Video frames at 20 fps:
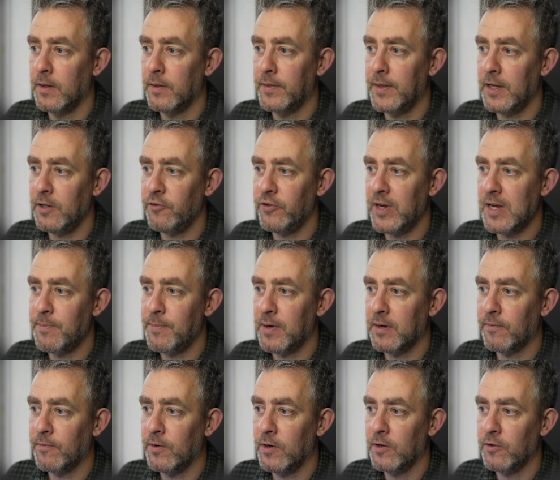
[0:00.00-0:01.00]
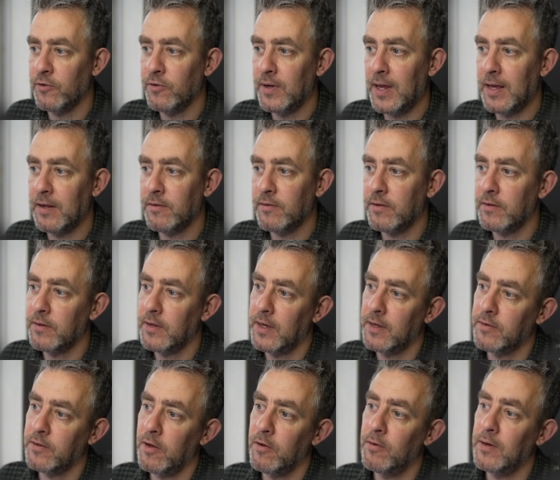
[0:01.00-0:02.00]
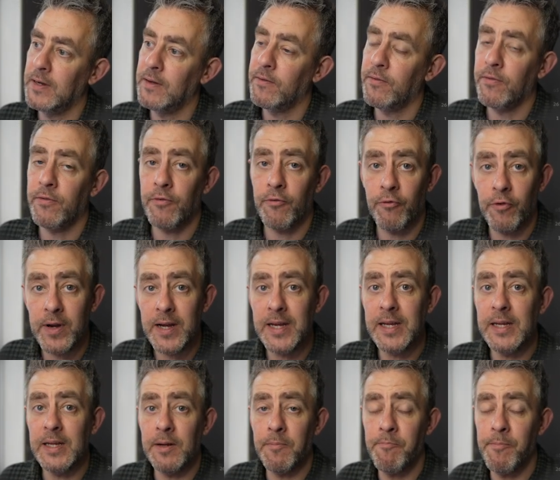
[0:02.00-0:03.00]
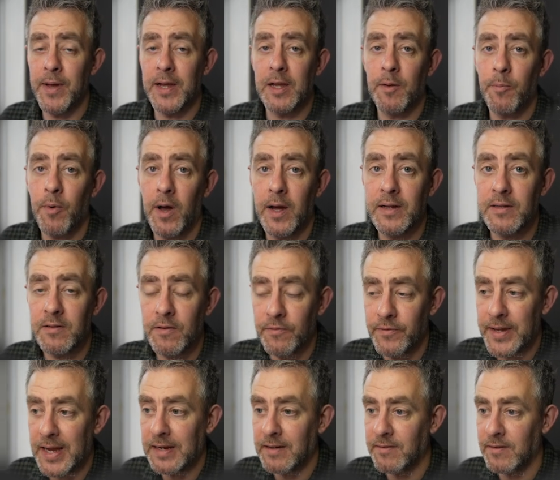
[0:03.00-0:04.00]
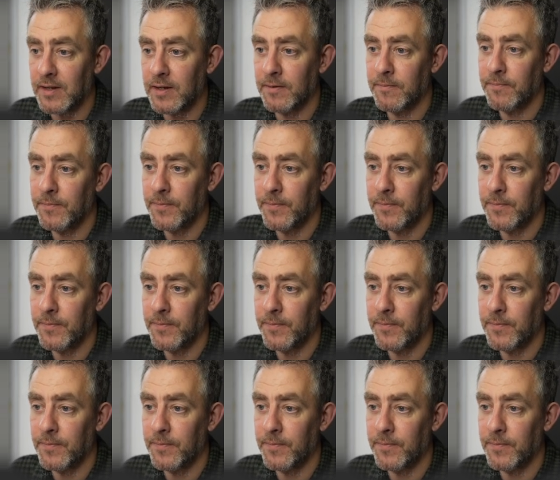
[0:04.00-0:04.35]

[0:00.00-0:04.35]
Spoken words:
that JPEG version has only 3 megabytes of data